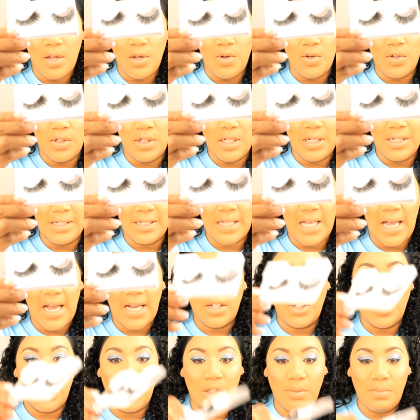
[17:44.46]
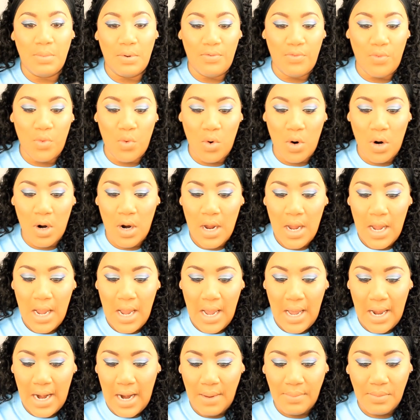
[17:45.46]
used these lashes before,
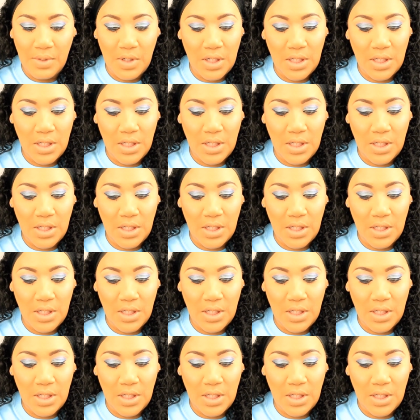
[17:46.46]
and I'm